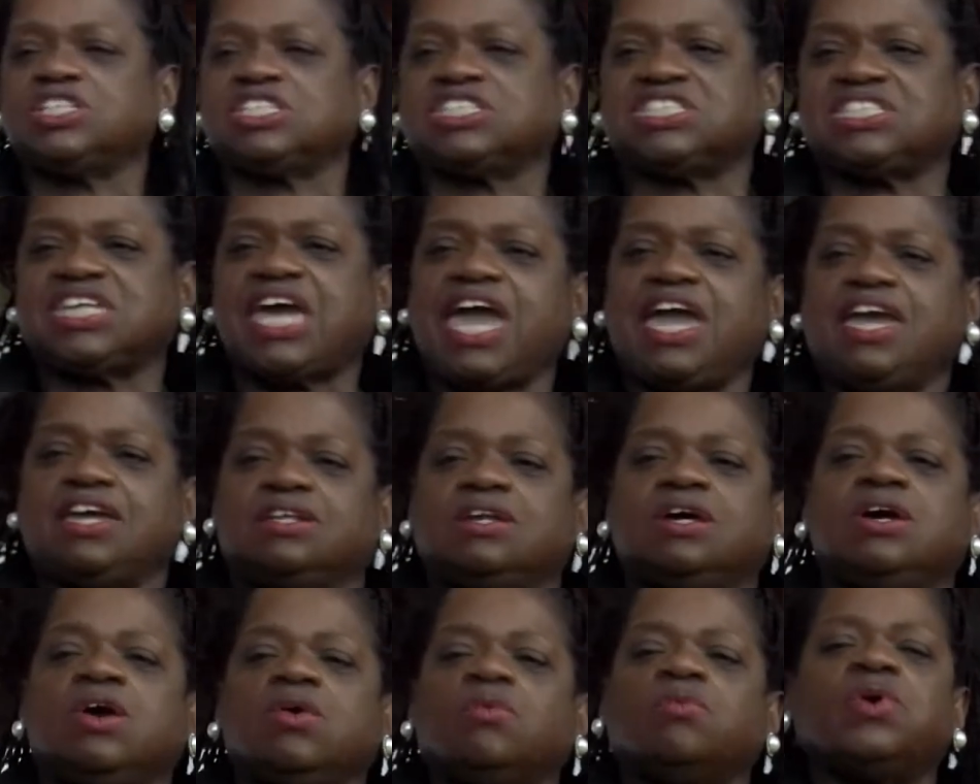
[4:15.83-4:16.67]
the
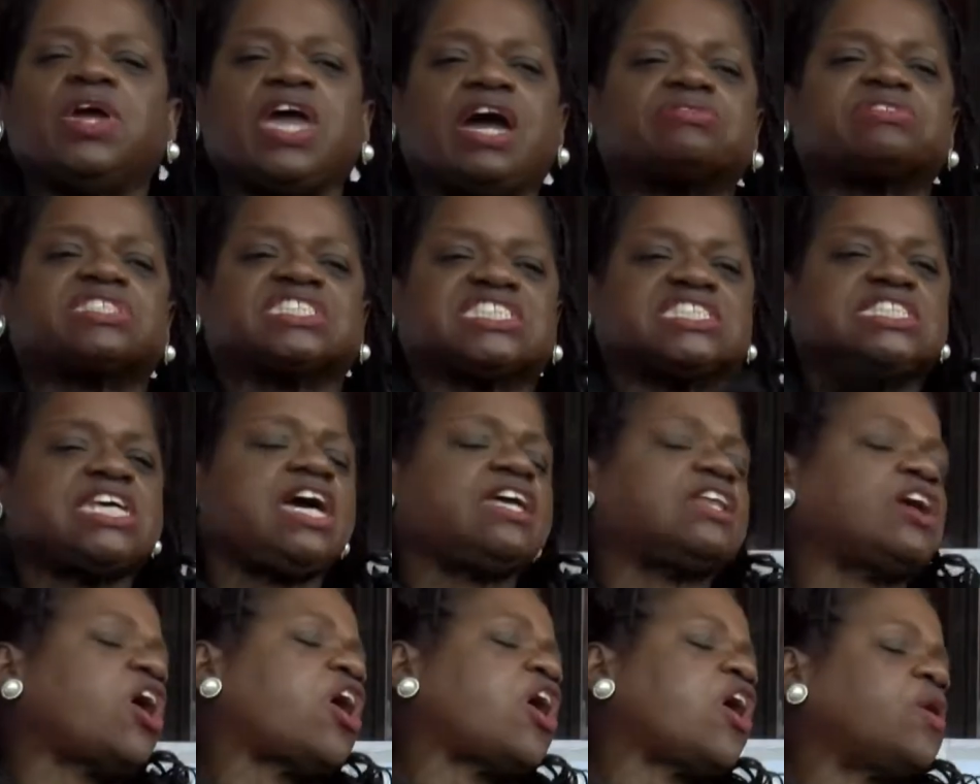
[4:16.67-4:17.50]
state. We have
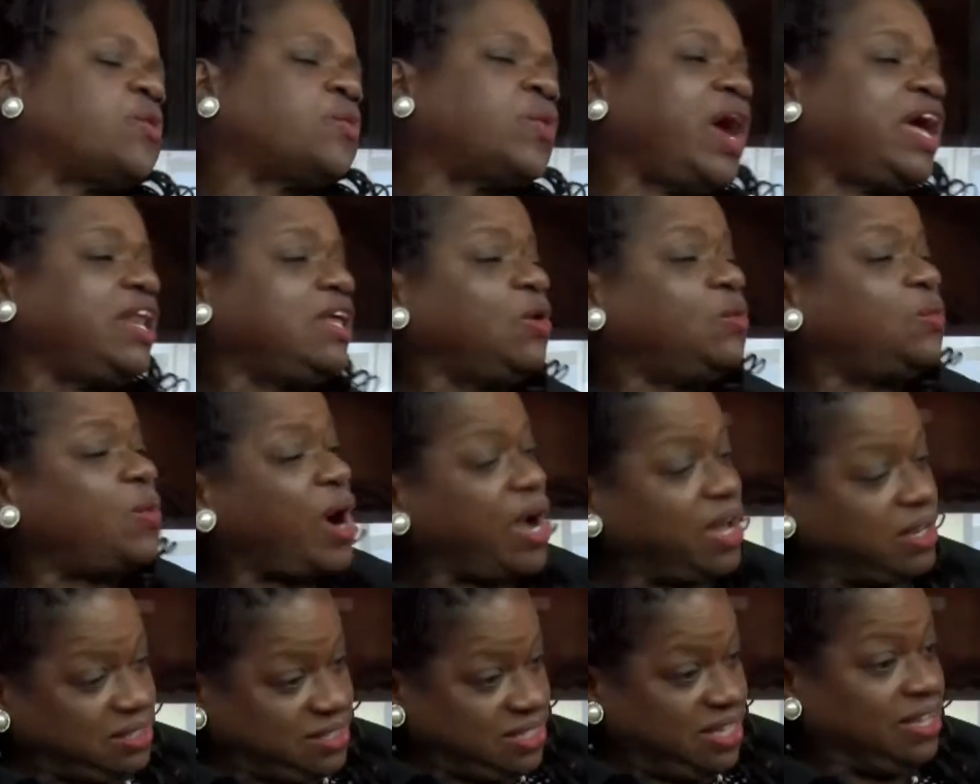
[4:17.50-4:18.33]
sent already,
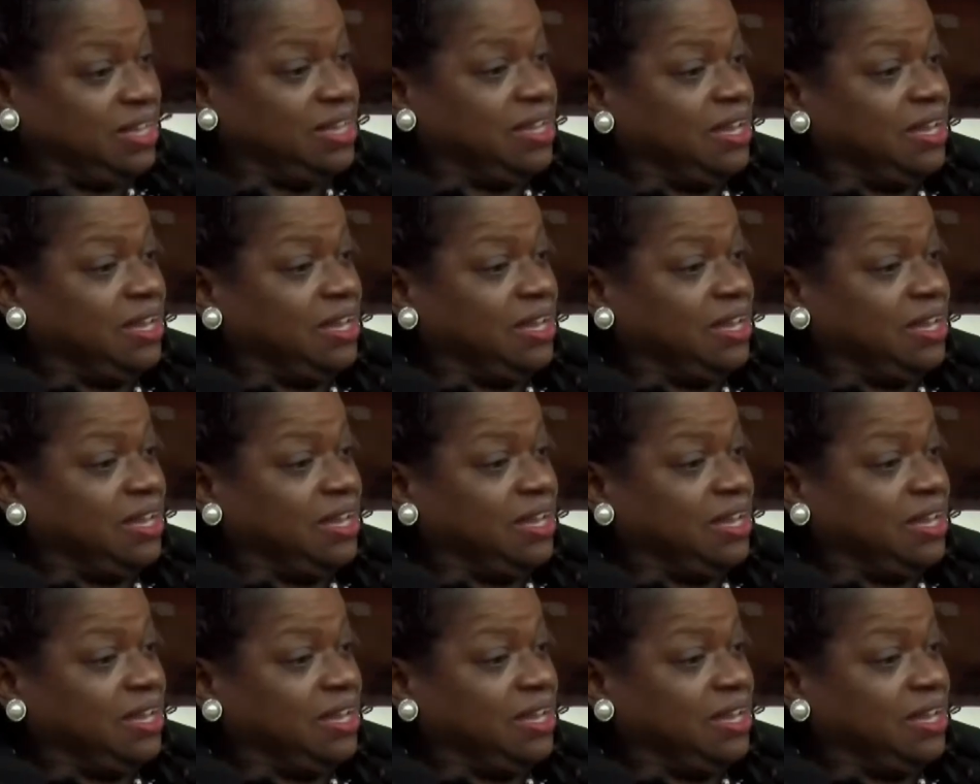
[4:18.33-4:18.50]
what,